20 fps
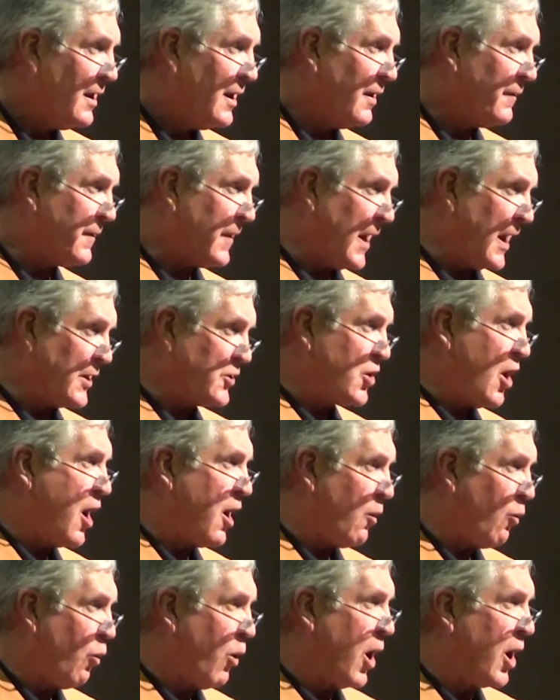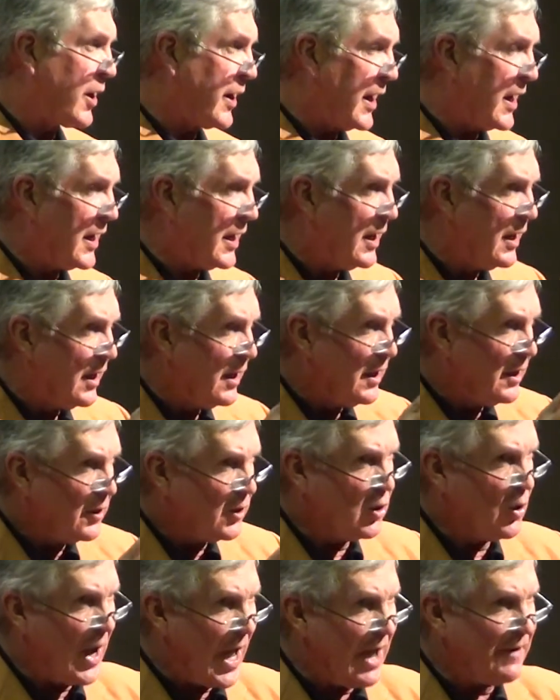If things aren't working,
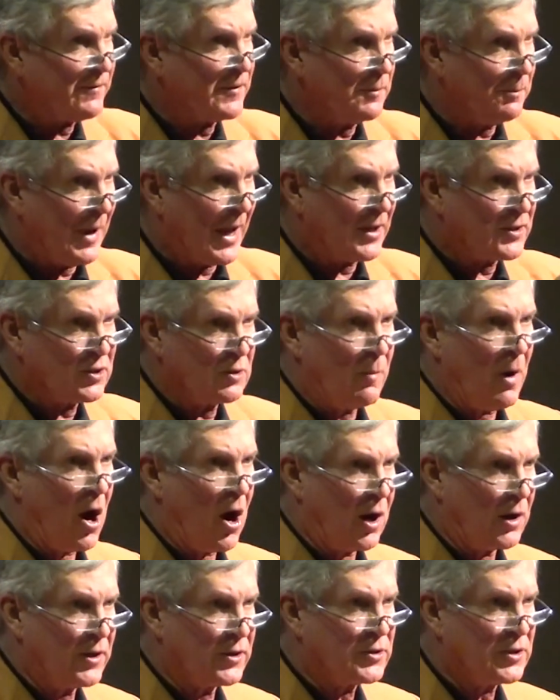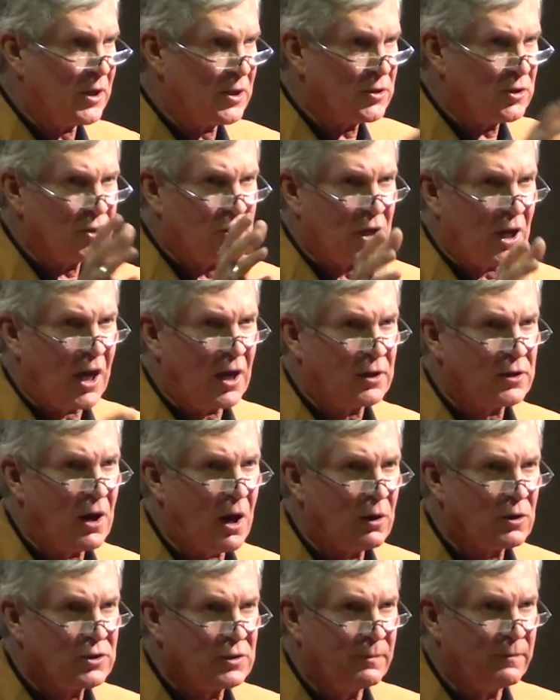you have to make some hard decisions. You got to
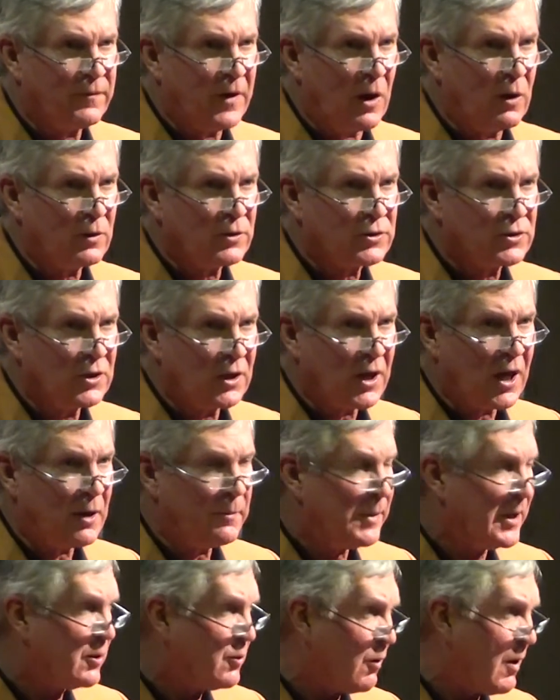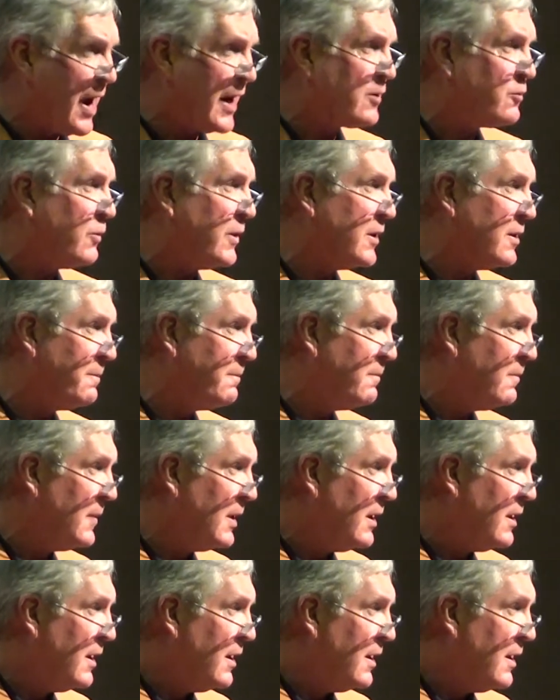talk to some folks, and you got to be direct with them.
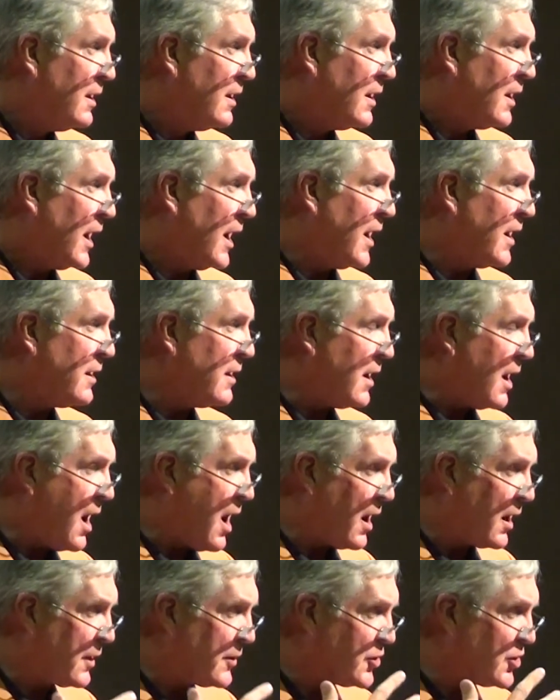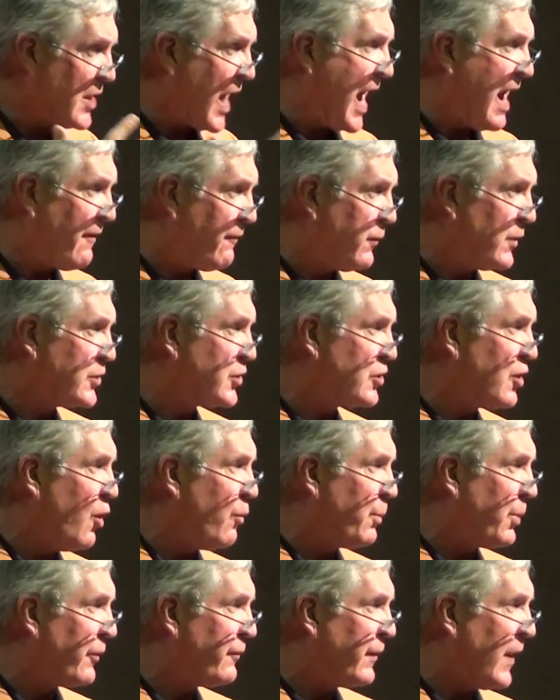And our staff was
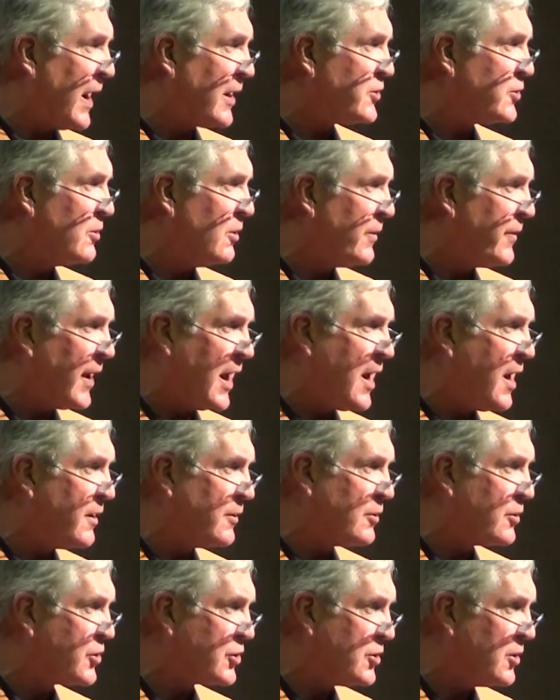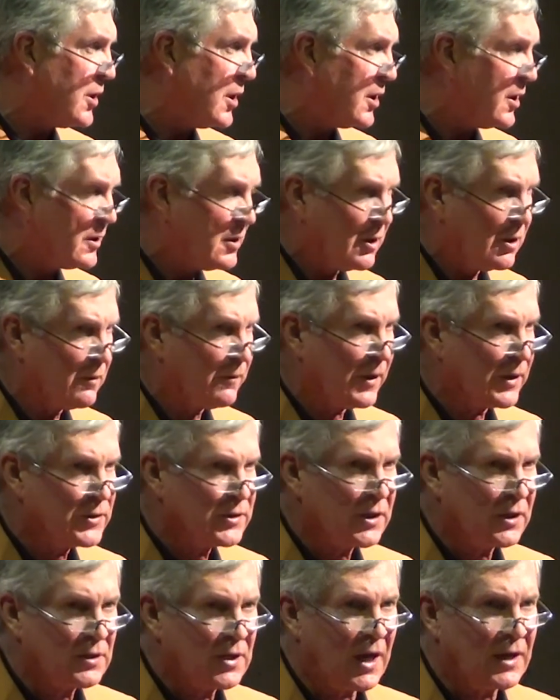so professional, they understood at the
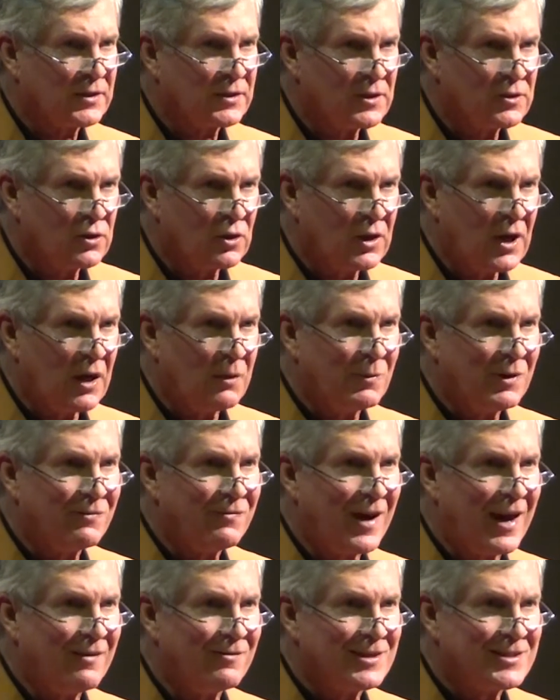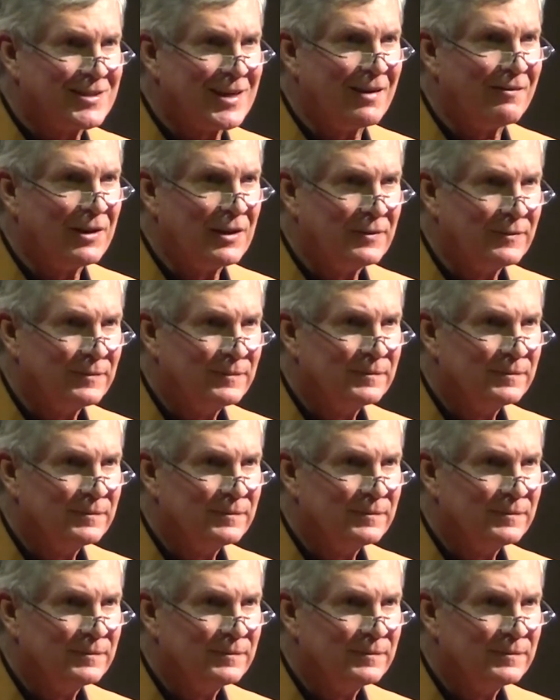University of Texas you can't be 5 and 7.